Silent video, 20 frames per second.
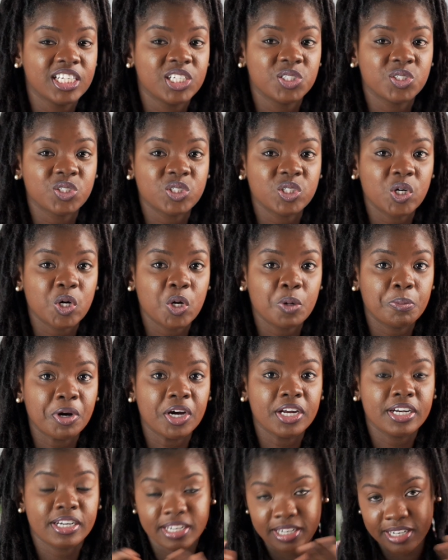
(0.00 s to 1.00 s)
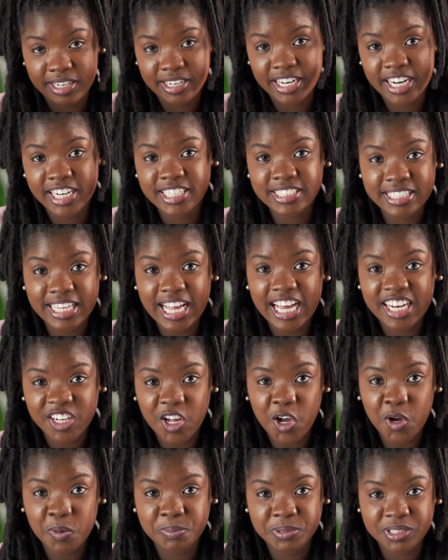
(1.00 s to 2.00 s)
So, but there's that
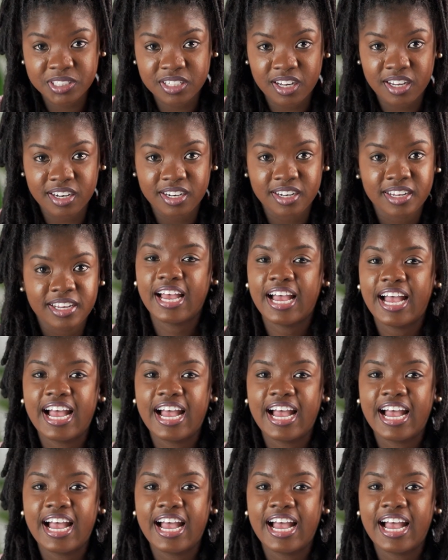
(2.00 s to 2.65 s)
option.